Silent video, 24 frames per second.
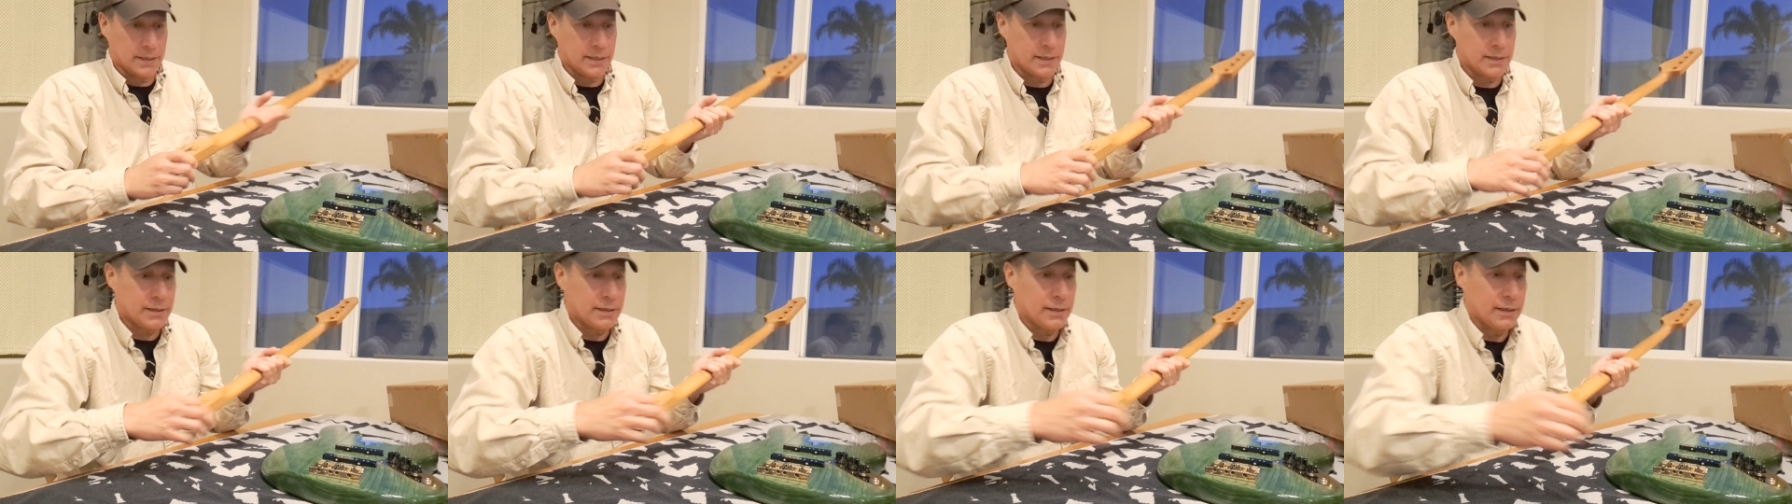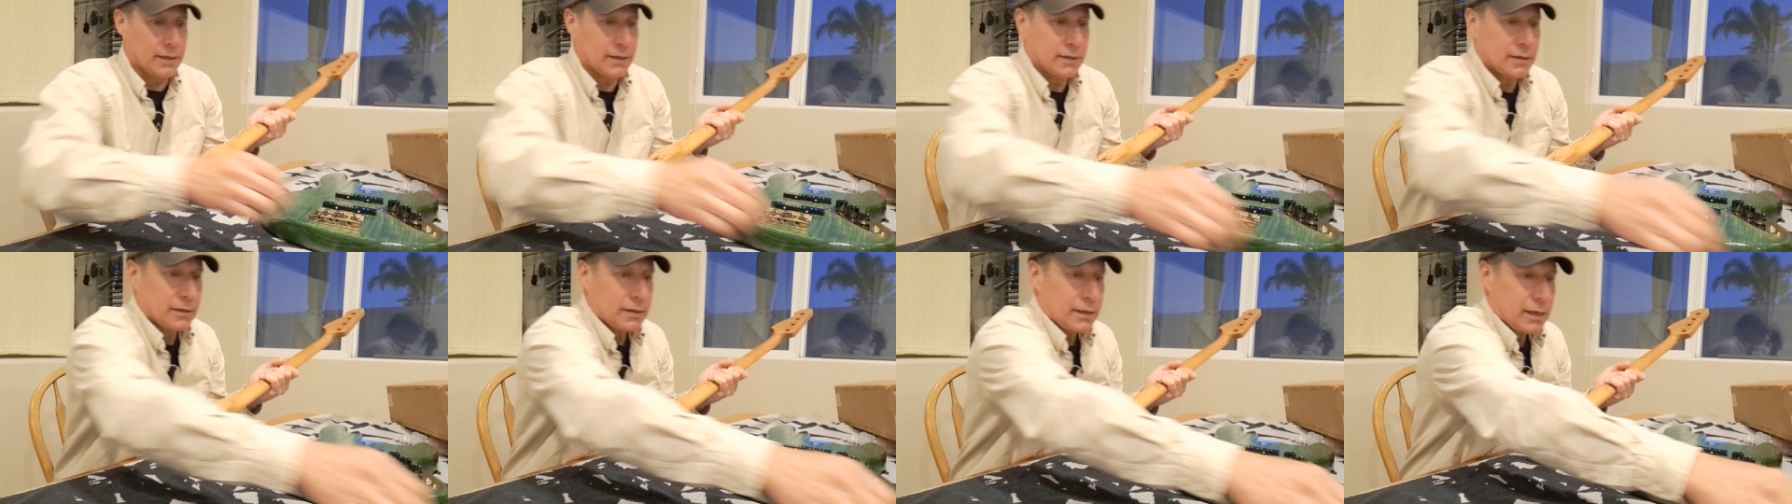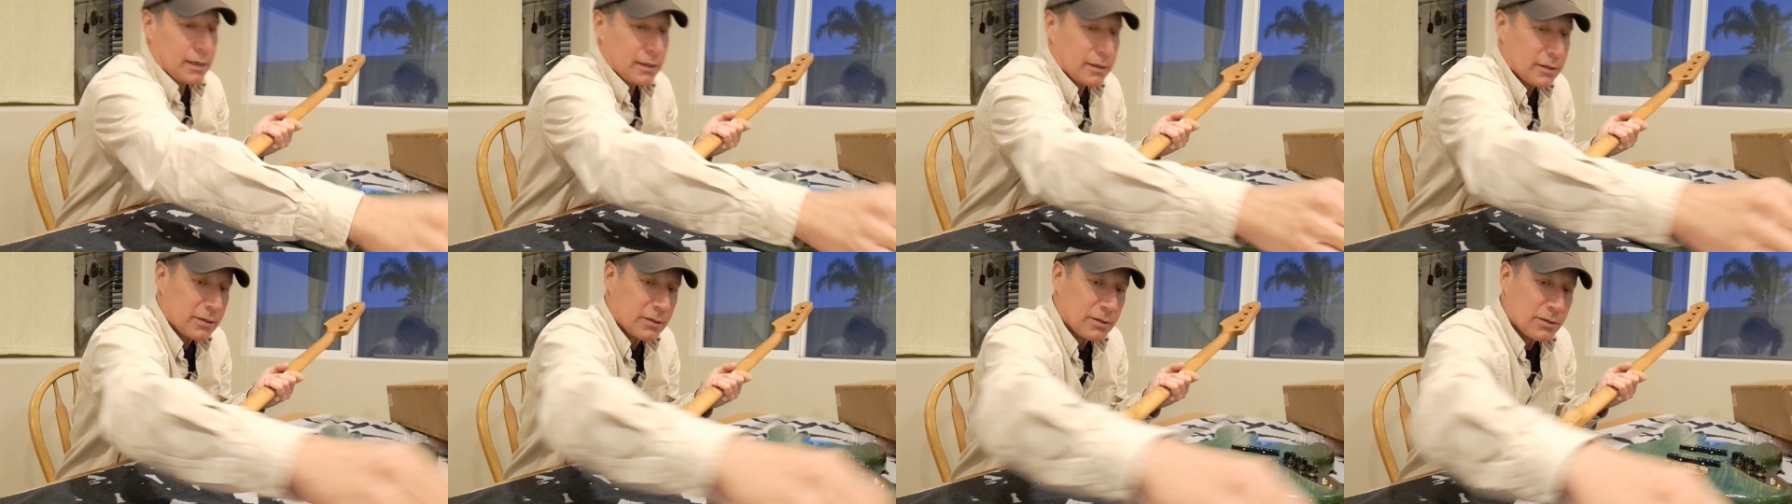I think it's got
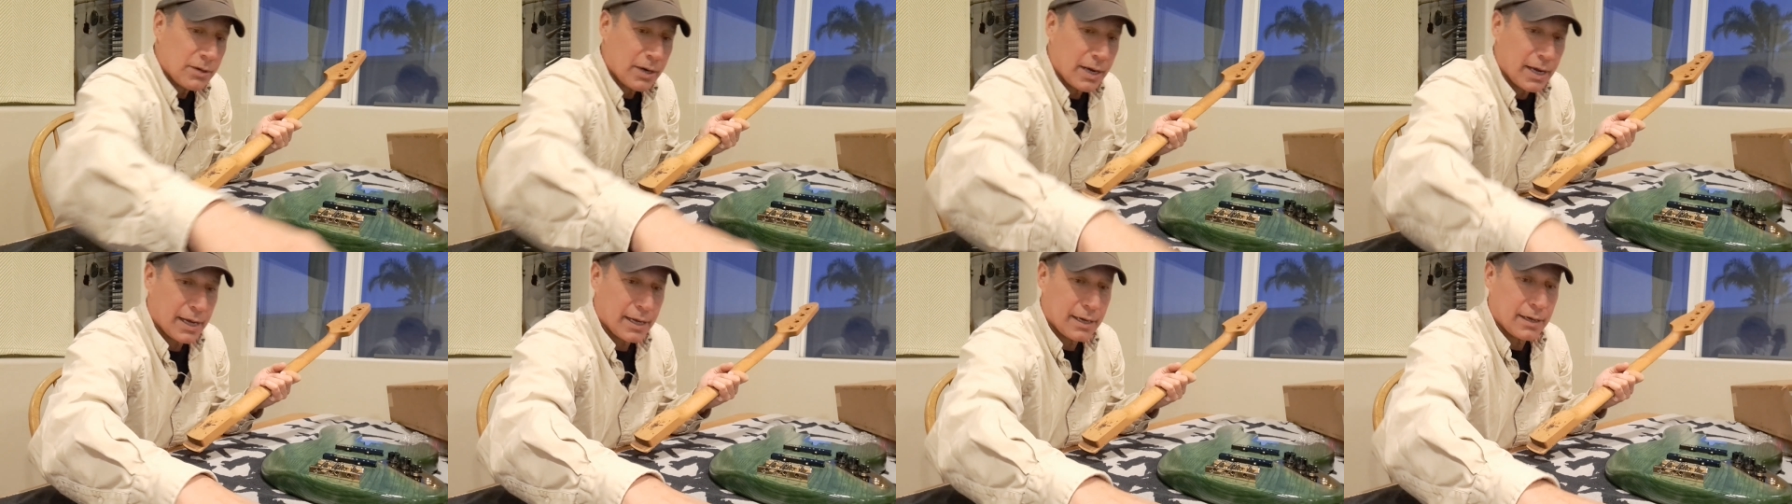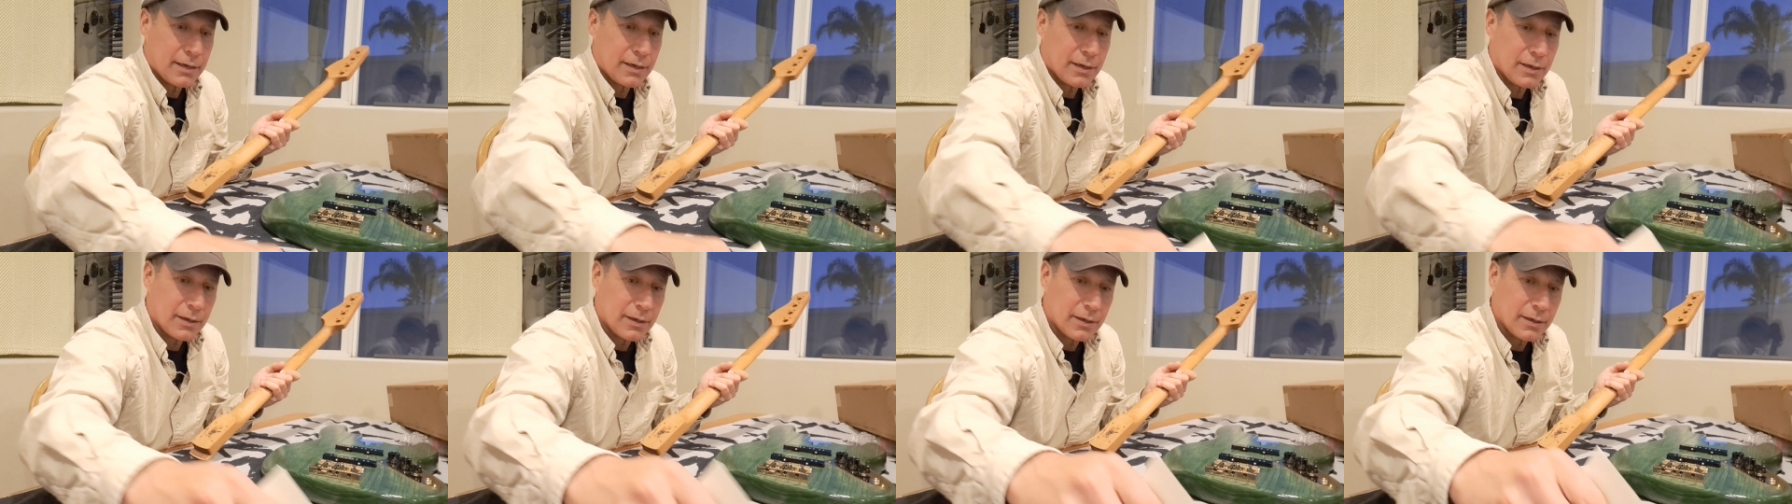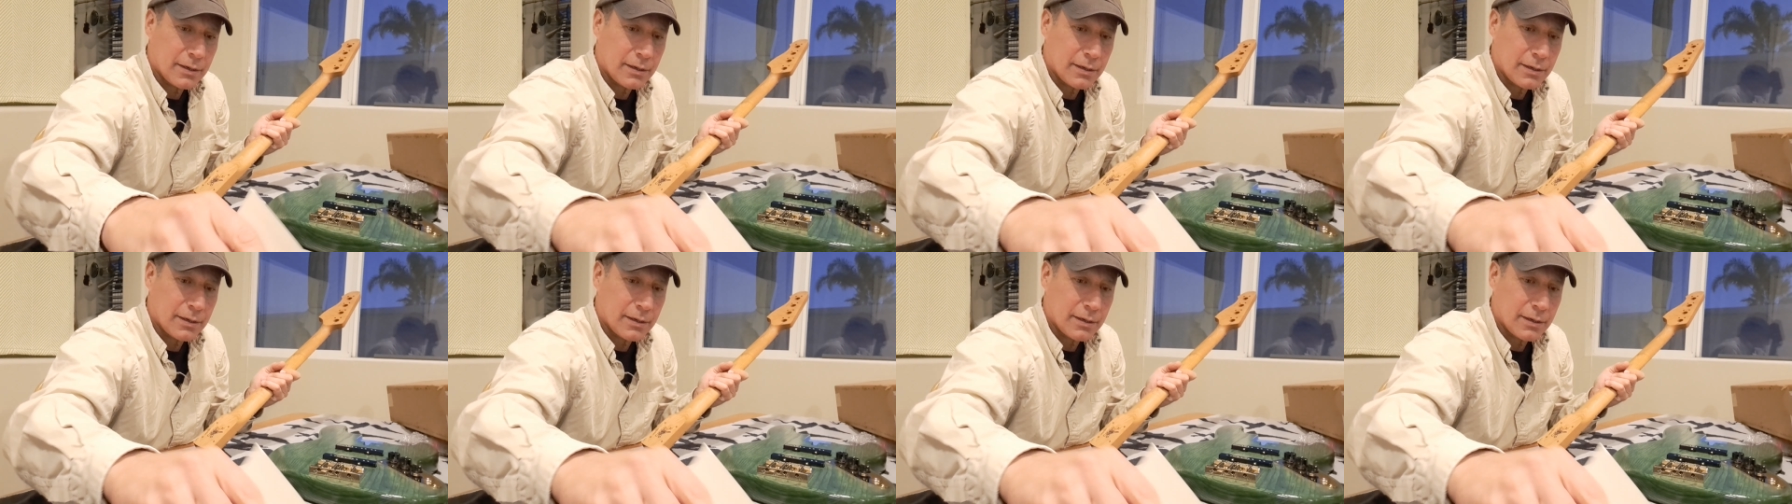a Strat